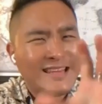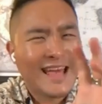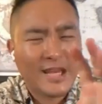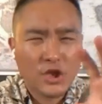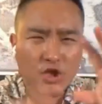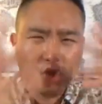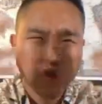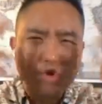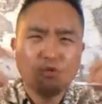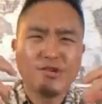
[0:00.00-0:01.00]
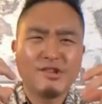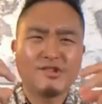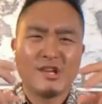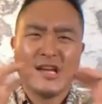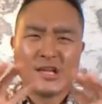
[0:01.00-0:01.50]
that he
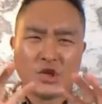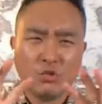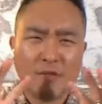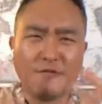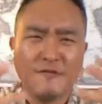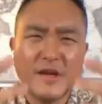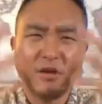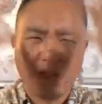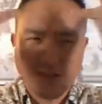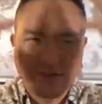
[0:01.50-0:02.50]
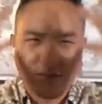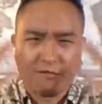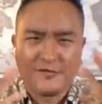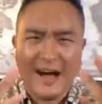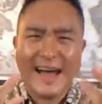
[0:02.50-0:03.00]
chooses to reveal his
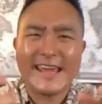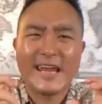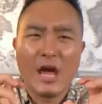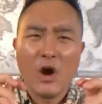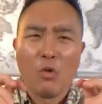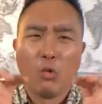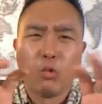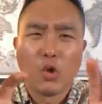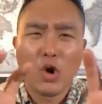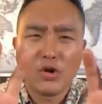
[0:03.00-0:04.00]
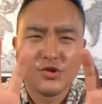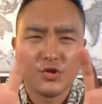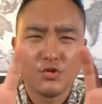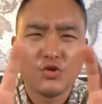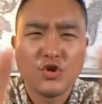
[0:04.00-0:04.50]
divine word
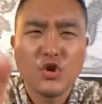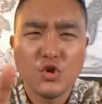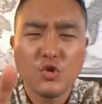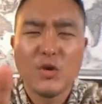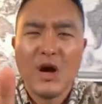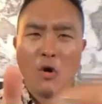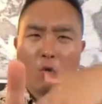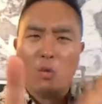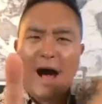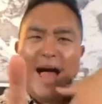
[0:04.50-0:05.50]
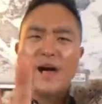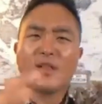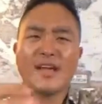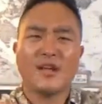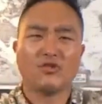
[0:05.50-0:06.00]
to you
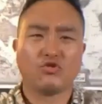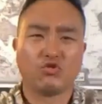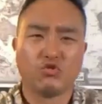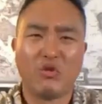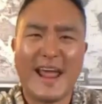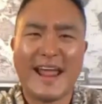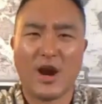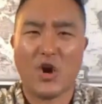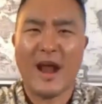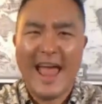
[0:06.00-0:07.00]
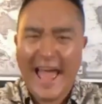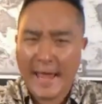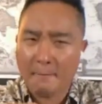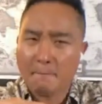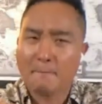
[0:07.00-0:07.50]
while it is rare
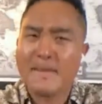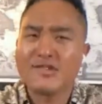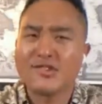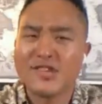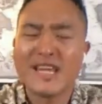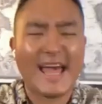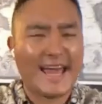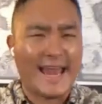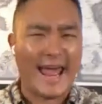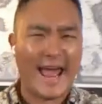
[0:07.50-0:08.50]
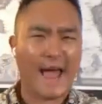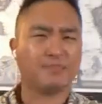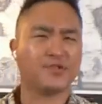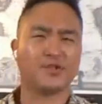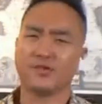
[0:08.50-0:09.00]
and missing and
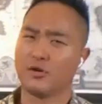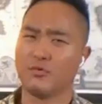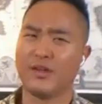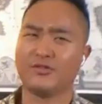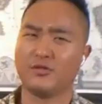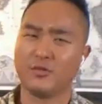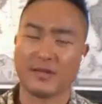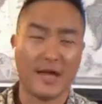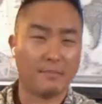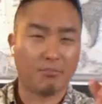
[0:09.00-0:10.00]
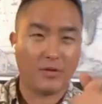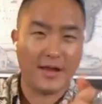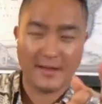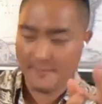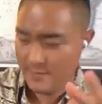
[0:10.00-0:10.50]
absent to the rest of the world. I pray